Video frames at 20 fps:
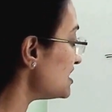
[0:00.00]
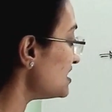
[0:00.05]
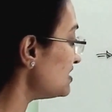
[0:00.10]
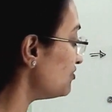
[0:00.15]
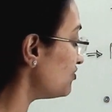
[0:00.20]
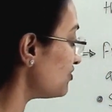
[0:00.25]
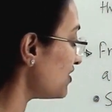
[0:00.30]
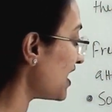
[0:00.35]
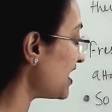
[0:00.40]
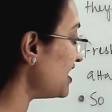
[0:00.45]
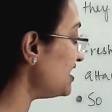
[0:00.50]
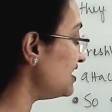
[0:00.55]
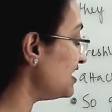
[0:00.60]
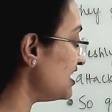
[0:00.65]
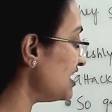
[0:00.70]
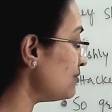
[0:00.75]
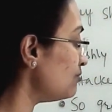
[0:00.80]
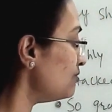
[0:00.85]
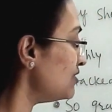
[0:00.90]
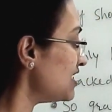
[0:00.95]
dried
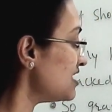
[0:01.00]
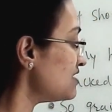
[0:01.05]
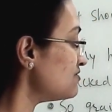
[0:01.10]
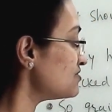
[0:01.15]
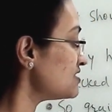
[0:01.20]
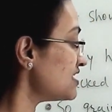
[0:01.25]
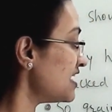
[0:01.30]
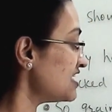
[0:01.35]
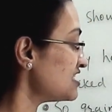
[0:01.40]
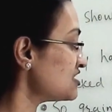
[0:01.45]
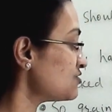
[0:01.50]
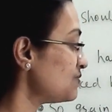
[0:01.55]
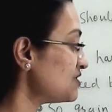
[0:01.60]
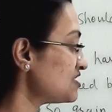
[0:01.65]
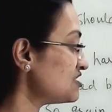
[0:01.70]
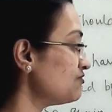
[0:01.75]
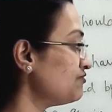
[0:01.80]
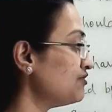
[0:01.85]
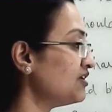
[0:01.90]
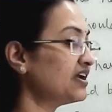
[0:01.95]
neem leaves and
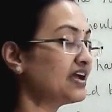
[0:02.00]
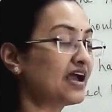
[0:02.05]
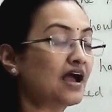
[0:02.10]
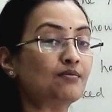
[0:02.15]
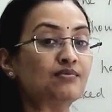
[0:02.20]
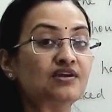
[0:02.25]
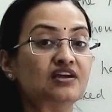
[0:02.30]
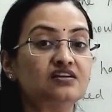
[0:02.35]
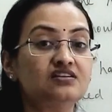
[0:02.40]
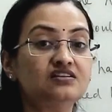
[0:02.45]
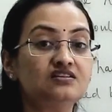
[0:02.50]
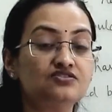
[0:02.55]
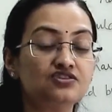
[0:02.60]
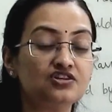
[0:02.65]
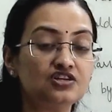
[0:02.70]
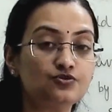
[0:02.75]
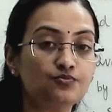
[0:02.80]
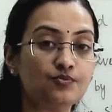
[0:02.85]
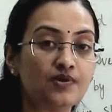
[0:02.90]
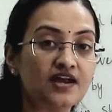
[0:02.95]
specific chemical
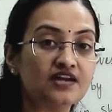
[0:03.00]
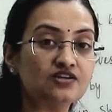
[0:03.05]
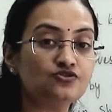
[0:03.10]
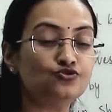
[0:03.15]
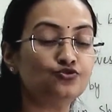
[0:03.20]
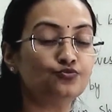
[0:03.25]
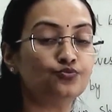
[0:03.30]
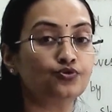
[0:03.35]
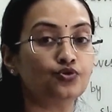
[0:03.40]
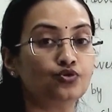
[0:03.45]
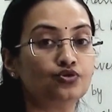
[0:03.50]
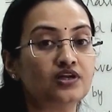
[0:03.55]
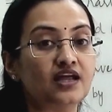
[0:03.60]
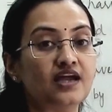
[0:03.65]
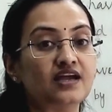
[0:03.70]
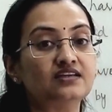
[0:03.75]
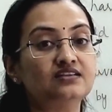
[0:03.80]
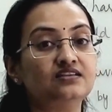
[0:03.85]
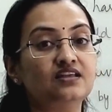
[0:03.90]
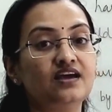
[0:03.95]
treatment to
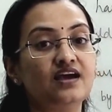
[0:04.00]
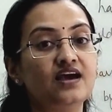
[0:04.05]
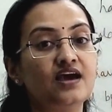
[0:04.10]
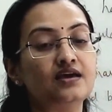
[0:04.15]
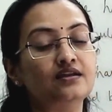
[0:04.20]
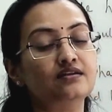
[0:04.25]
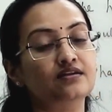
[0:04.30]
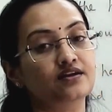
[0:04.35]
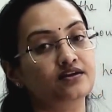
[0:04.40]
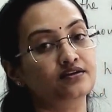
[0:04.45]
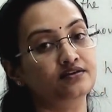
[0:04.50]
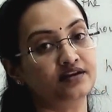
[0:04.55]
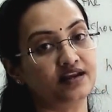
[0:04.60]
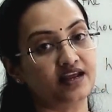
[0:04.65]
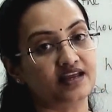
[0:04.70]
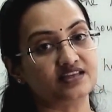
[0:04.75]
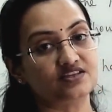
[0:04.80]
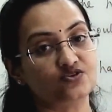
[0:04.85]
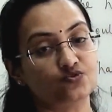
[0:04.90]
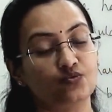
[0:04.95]
protect their
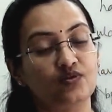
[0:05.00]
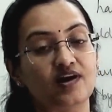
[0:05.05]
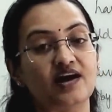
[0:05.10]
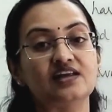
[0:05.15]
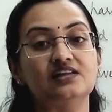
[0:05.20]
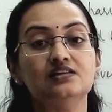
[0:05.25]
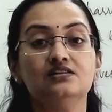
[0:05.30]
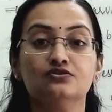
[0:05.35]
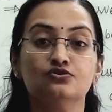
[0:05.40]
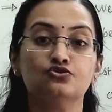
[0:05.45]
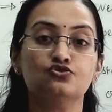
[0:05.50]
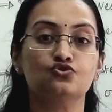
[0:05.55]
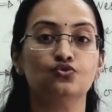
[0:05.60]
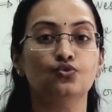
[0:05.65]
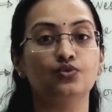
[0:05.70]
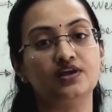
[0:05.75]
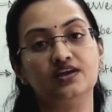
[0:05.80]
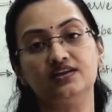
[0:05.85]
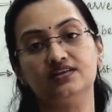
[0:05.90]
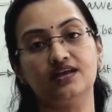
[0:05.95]
grains while
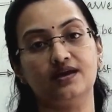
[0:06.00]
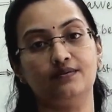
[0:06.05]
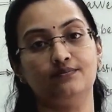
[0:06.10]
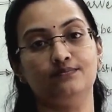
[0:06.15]
storing them.